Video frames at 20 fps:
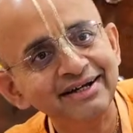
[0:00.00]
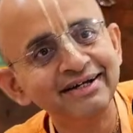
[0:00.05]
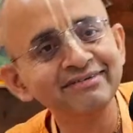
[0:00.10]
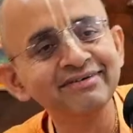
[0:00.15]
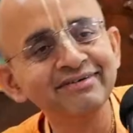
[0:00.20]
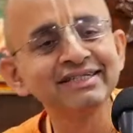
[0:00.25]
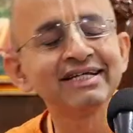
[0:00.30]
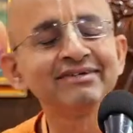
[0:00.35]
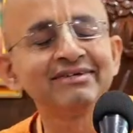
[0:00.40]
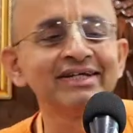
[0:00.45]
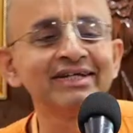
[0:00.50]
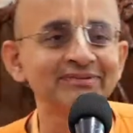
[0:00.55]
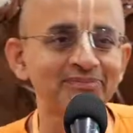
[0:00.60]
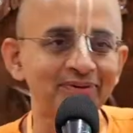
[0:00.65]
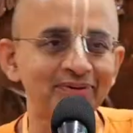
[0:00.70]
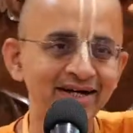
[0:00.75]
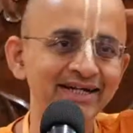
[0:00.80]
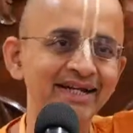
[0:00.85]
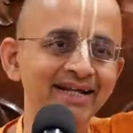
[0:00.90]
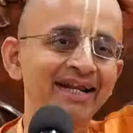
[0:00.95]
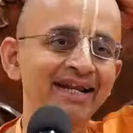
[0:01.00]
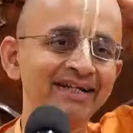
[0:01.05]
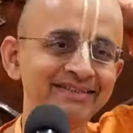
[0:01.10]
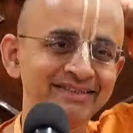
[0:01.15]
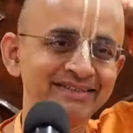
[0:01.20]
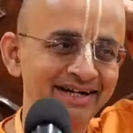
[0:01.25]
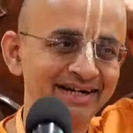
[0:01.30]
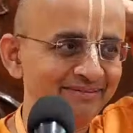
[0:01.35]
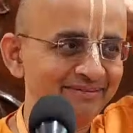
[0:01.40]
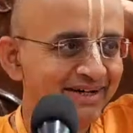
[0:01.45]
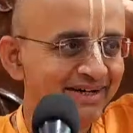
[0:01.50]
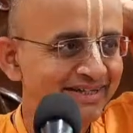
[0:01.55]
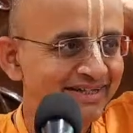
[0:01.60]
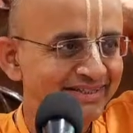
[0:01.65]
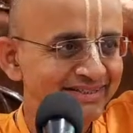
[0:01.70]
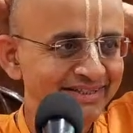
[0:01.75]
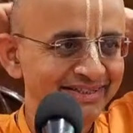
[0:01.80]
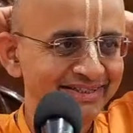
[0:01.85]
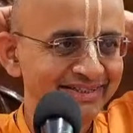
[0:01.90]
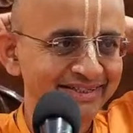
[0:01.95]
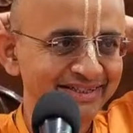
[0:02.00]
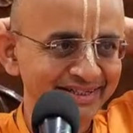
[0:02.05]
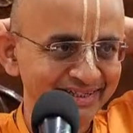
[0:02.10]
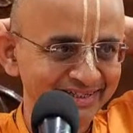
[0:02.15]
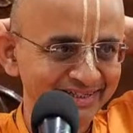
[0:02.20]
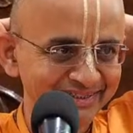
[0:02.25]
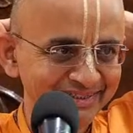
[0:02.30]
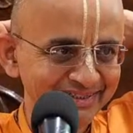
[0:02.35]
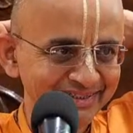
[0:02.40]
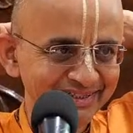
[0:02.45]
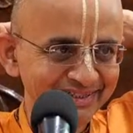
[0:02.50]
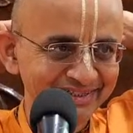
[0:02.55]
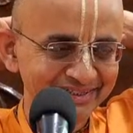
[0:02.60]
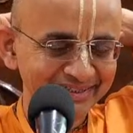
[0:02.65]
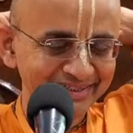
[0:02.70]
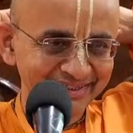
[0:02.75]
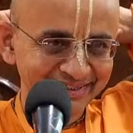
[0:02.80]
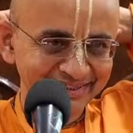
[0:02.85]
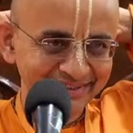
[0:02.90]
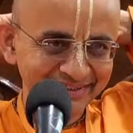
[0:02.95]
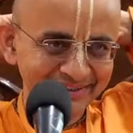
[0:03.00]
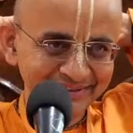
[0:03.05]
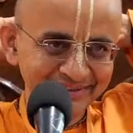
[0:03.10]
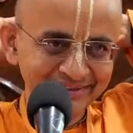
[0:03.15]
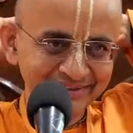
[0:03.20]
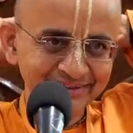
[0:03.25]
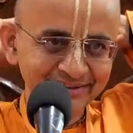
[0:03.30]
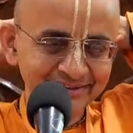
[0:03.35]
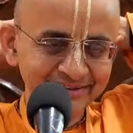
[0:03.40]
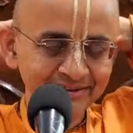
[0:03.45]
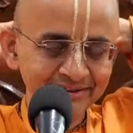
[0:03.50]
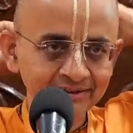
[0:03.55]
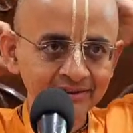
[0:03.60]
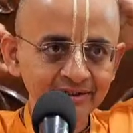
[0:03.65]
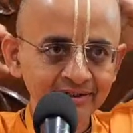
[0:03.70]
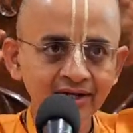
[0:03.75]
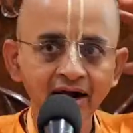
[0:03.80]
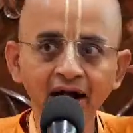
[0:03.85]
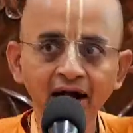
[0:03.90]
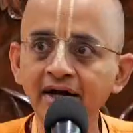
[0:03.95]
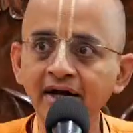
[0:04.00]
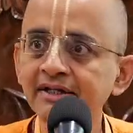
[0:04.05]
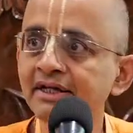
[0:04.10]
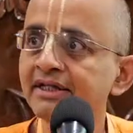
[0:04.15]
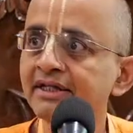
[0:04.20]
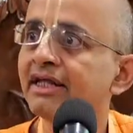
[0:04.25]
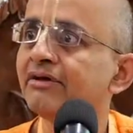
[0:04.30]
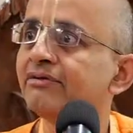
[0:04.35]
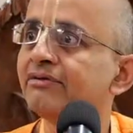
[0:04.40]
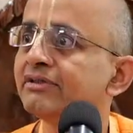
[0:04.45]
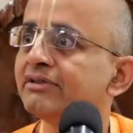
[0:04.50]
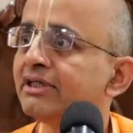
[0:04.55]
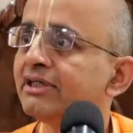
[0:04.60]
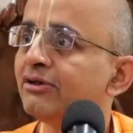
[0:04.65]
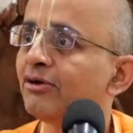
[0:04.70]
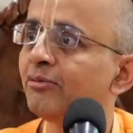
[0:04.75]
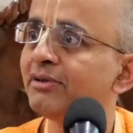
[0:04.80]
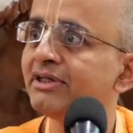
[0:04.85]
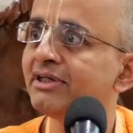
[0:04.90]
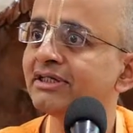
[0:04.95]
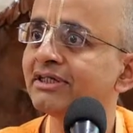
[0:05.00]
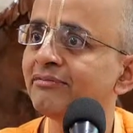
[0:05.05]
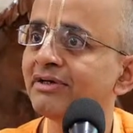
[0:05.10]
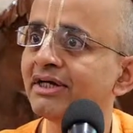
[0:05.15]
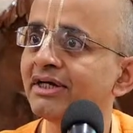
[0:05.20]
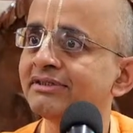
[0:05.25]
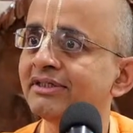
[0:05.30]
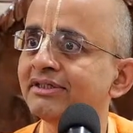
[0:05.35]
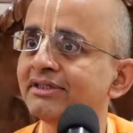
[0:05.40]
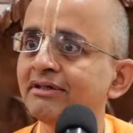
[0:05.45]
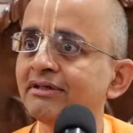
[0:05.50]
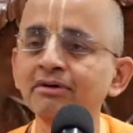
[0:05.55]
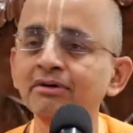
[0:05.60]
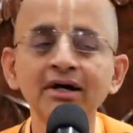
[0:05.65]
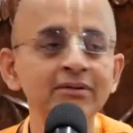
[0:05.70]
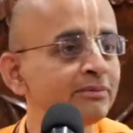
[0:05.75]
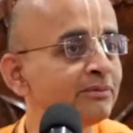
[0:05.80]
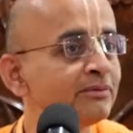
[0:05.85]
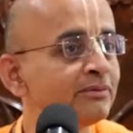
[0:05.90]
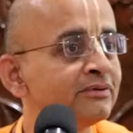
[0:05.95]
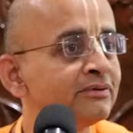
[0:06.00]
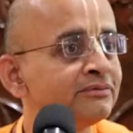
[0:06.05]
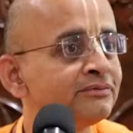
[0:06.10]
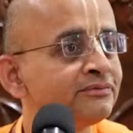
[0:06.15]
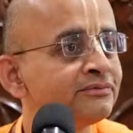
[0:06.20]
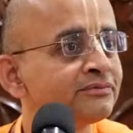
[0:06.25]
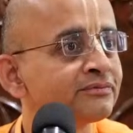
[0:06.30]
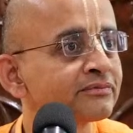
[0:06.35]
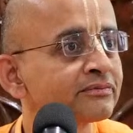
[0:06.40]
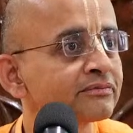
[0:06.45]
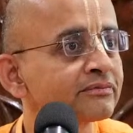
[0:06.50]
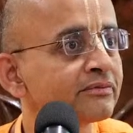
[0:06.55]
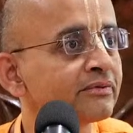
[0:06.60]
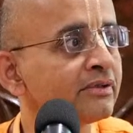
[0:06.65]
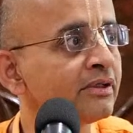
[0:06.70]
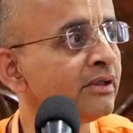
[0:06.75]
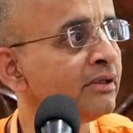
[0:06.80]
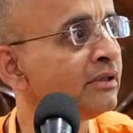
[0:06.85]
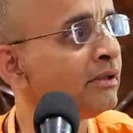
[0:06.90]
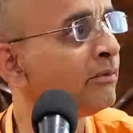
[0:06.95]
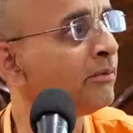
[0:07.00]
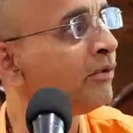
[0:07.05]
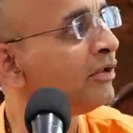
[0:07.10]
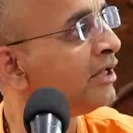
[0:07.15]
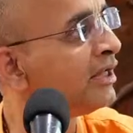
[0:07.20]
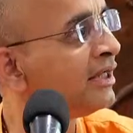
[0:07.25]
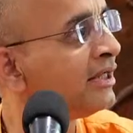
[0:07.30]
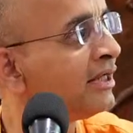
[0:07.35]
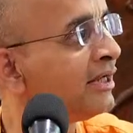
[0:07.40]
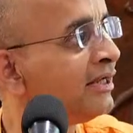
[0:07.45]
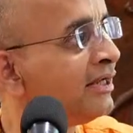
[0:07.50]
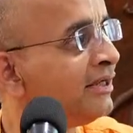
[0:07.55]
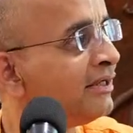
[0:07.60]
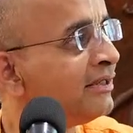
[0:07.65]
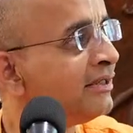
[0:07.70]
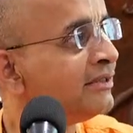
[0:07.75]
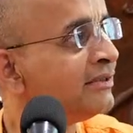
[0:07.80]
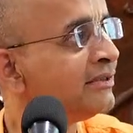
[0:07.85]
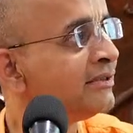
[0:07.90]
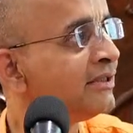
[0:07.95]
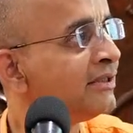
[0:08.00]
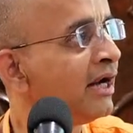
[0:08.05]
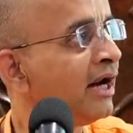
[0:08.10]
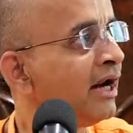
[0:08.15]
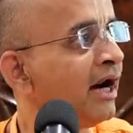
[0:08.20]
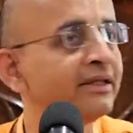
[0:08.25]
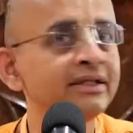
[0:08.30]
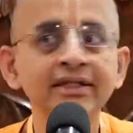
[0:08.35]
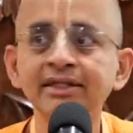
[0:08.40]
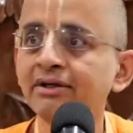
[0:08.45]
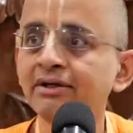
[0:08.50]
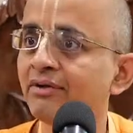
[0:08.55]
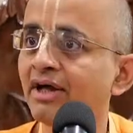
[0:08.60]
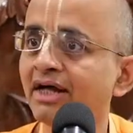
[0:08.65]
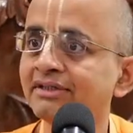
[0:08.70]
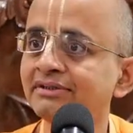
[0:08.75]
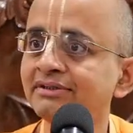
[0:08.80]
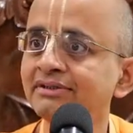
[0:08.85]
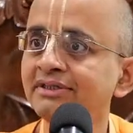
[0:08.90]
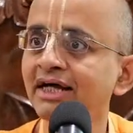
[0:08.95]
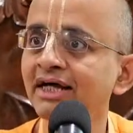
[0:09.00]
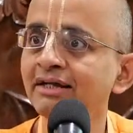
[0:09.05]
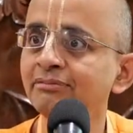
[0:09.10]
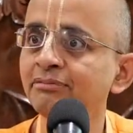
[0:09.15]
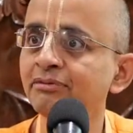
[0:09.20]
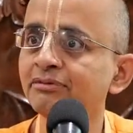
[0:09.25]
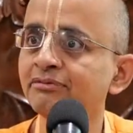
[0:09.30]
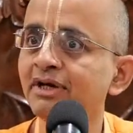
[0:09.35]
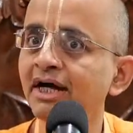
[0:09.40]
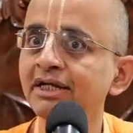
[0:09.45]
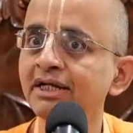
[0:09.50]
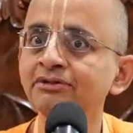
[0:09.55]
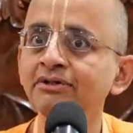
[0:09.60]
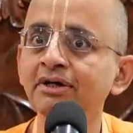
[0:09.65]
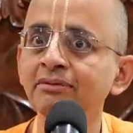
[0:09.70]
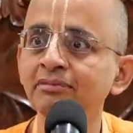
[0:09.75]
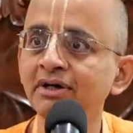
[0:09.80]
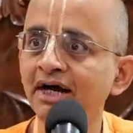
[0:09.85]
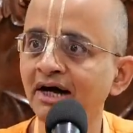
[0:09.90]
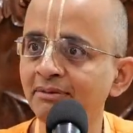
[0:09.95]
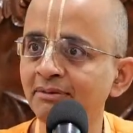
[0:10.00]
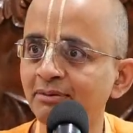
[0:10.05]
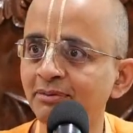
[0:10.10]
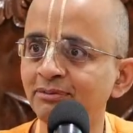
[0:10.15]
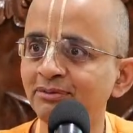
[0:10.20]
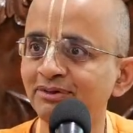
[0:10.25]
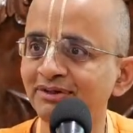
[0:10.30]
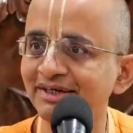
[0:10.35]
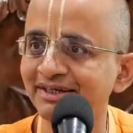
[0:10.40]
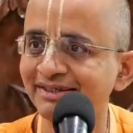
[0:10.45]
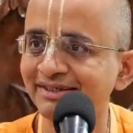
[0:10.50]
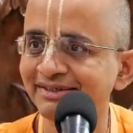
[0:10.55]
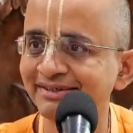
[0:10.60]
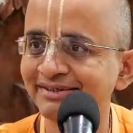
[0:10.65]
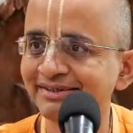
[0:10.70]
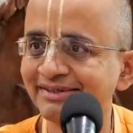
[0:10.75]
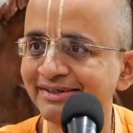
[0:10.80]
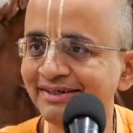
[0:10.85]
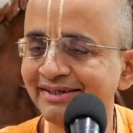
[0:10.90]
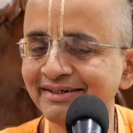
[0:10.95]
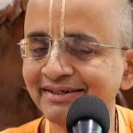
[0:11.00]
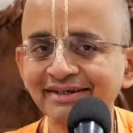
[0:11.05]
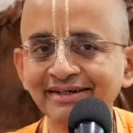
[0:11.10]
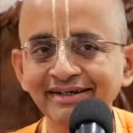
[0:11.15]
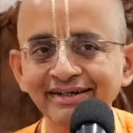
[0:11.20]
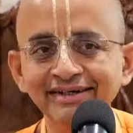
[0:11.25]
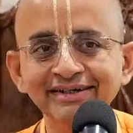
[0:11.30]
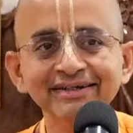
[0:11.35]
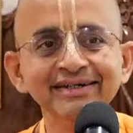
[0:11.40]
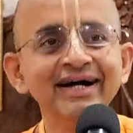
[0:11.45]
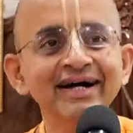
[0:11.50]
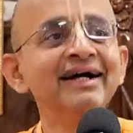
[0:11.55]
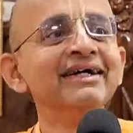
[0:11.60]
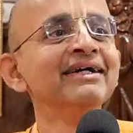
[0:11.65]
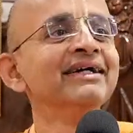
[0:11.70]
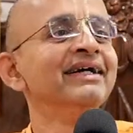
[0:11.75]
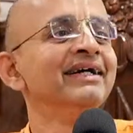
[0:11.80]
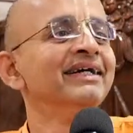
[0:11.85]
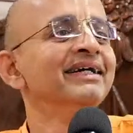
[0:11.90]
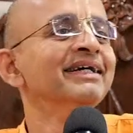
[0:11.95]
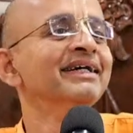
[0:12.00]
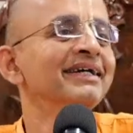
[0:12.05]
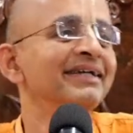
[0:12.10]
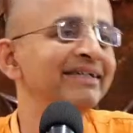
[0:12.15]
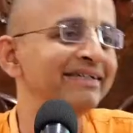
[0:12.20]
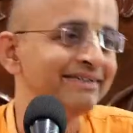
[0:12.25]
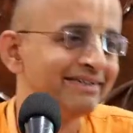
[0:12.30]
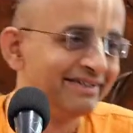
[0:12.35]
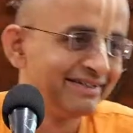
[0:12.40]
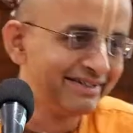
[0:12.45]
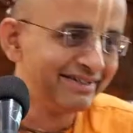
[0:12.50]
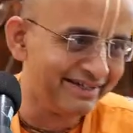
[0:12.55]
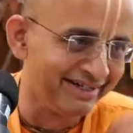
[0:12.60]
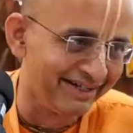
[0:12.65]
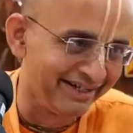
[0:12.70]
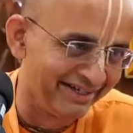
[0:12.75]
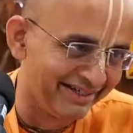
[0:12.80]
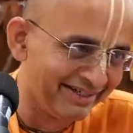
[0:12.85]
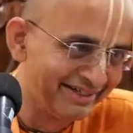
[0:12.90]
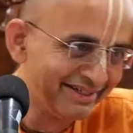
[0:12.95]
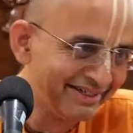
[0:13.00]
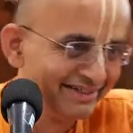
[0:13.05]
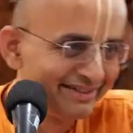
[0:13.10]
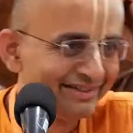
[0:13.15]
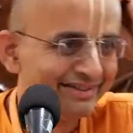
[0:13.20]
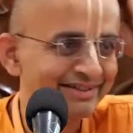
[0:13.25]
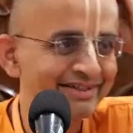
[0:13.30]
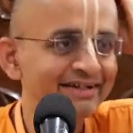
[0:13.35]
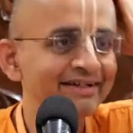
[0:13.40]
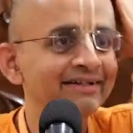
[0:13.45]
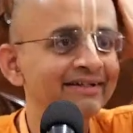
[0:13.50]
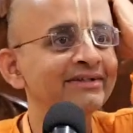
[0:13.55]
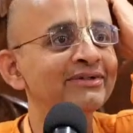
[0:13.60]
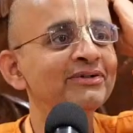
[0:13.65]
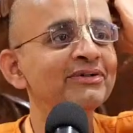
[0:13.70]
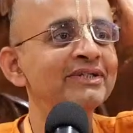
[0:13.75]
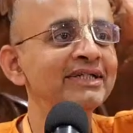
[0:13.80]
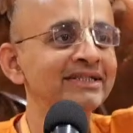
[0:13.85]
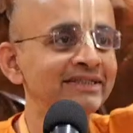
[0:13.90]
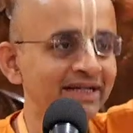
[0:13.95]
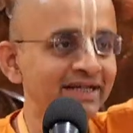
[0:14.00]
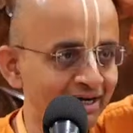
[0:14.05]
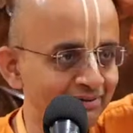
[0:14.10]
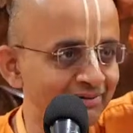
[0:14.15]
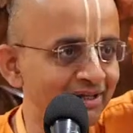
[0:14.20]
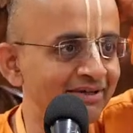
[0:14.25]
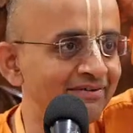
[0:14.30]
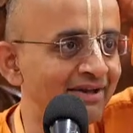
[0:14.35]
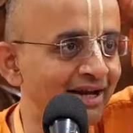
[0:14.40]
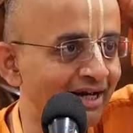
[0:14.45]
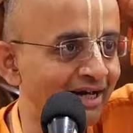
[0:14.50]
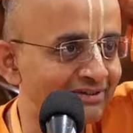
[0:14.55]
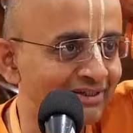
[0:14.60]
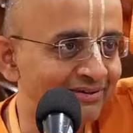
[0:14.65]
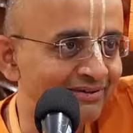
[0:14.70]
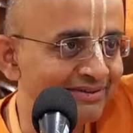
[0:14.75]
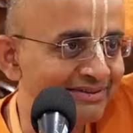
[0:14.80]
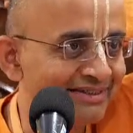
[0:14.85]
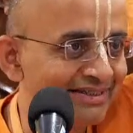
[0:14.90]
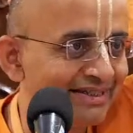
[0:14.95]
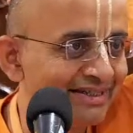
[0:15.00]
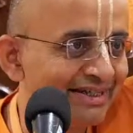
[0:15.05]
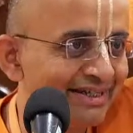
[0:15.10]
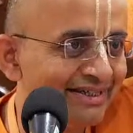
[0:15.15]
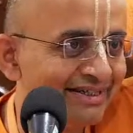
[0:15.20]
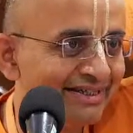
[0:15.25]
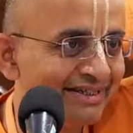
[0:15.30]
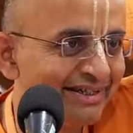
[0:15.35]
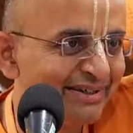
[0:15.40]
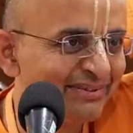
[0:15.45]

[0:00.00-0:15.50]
It was a very spontaneous drama. You know? And then they would say, nobody is coming at Chaitanya Mahaprabhu. They were wondering. And then they would ask Nityanandu, where is your Mahaprabhu? You know? Do you think Jagai Madai will ask the question?